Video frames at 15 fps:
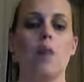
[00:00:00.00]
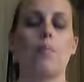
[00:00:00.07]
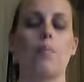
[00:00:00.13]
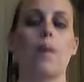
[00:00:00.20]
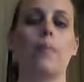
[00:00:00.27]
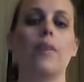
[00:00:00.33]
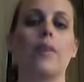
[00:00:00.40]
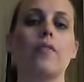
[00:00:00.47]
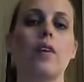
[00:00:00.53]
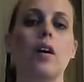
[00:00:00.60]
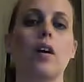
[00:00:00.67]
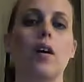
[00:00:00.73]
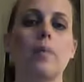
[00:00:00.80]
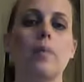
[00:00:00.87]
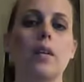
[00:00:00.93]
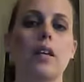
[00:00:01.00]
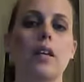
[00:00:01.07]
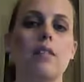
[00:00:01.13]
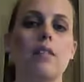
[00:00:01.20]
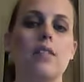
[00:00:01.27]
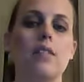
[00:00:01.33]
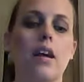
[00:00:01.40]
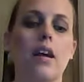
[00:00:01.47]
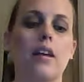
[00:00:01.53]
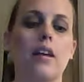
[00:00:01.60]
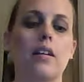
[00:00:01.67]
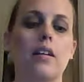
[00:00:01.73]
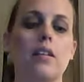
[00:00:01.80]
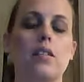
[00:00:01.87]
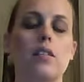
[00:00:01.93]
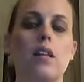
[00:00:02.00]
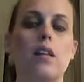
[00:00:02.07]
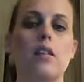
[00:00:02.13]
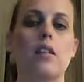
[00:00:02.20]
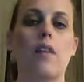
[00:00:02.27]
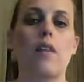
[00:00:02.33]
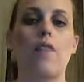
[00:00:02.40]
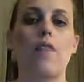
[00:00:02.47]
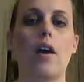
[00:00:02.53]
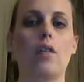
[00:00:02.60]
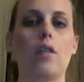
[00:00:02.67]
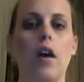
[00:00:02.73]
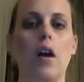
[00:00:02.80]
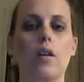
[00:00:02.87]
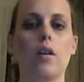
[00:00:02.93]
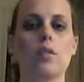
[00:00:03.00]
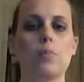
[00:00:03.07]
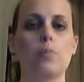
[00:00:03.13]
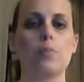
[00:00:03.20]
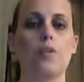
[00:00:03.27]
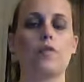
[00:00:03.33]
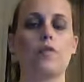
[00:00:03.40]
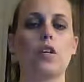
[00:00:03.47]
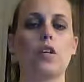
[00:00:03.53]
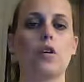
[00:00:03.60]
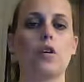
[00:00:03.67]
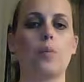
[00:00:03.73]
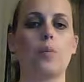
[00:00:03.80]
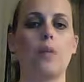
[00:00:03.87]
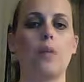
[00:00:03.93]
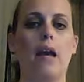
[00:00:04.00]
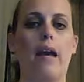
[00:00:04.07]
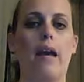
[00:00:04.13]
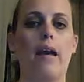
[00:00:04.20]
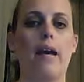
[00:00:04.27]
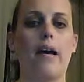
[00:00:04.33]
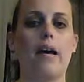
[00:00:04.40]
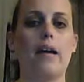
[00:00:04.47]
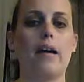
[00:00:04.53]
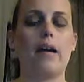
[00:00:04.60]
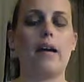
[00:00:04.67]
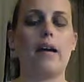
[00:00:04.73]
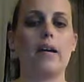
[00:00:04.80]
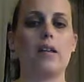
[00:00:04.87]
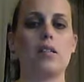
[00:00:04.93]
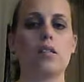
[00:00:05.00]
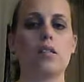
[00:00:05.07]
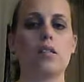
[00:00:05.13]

My boyfriend called me last night and he says I found all this perfume and